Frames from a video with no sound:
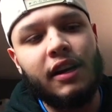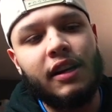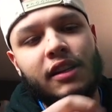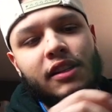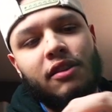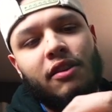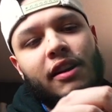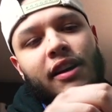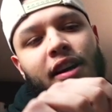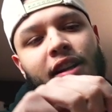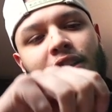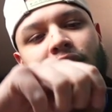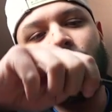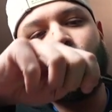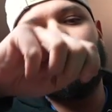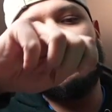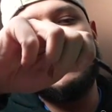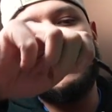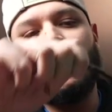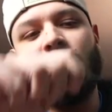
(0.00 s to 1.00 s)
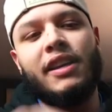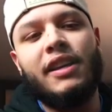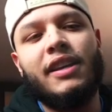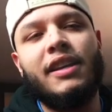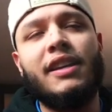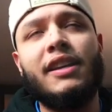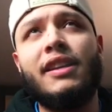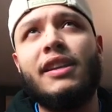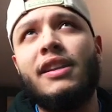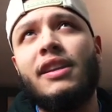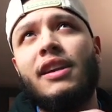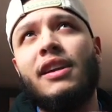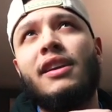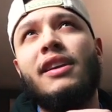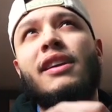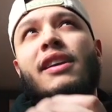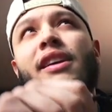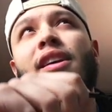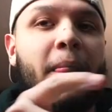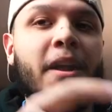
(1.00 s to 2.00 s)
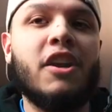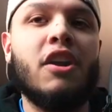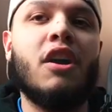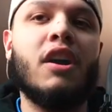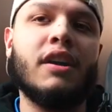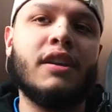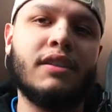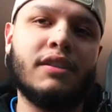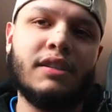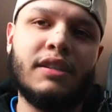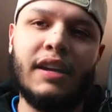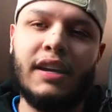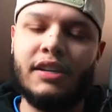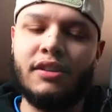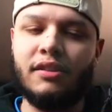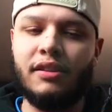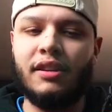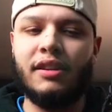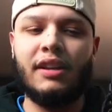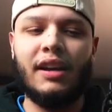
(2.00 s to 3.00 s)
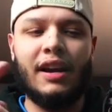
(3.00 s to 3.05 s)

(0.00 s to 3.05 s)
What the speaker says: So I got this one in August, actually.